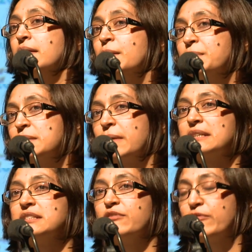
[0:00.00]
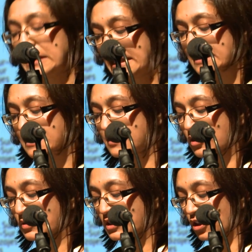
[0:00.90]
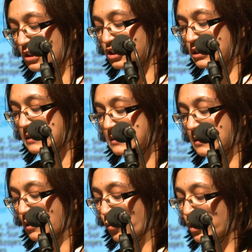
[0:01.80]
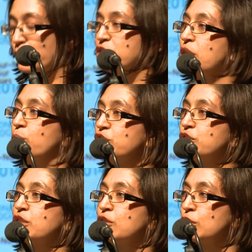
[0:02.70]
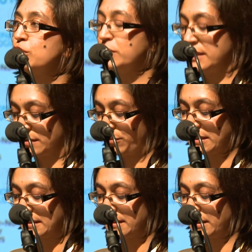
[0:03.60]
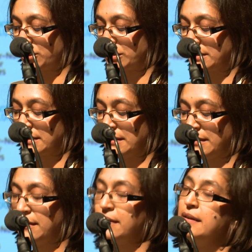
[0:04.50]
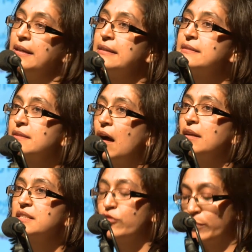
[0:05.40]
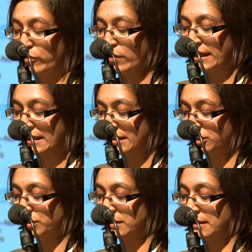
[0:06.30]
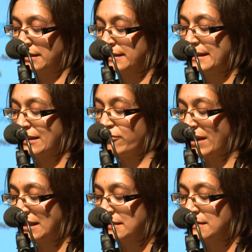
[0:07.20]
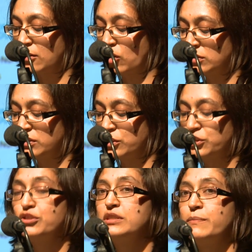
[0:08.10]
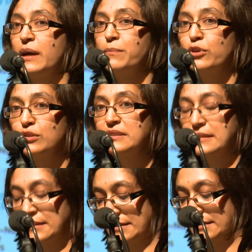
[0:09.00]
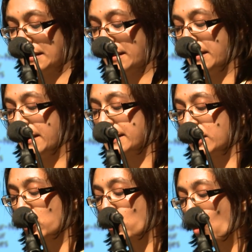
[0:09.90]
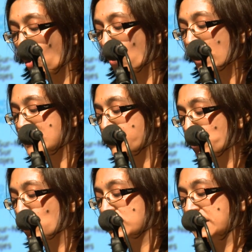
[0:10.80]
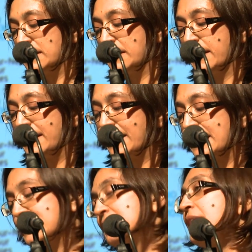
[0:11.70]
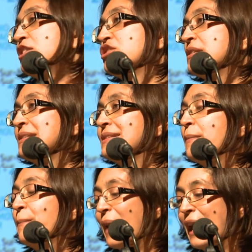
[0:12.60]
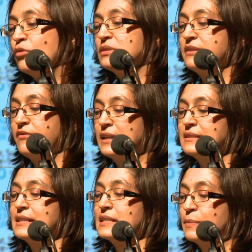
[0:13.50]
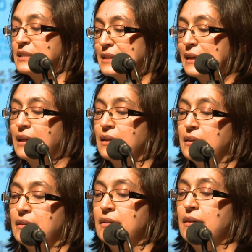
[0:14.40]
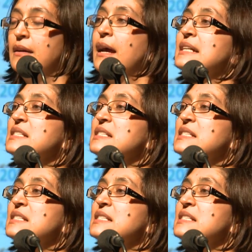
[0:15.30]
The perspective of connected sociologies, with which I wish to conclude this presentation, starts from a recognition that events are constituted by processes that are always broader than the selections that bound events as particular and